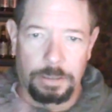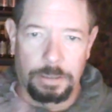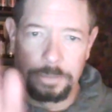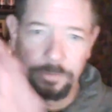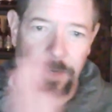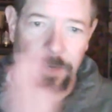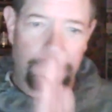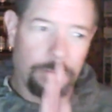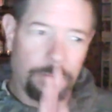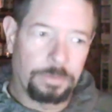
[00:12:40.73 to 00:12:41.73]

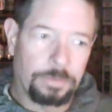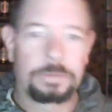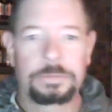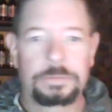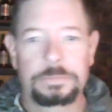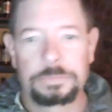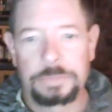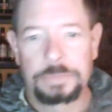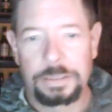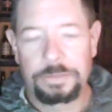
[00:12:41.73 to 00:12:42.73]
unstable
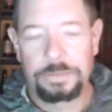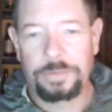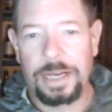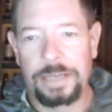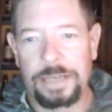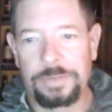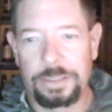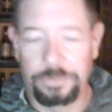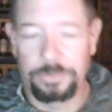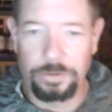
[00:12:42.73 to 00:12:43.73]
side of it
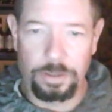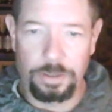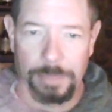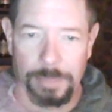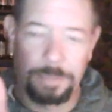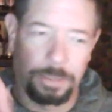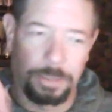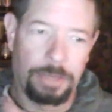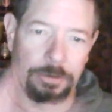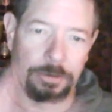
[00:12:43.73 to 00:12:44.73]
because he talked about people are
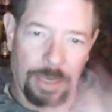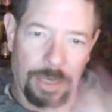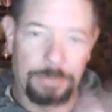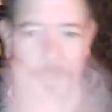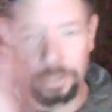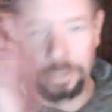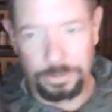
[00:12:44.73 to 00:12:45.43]
either stable or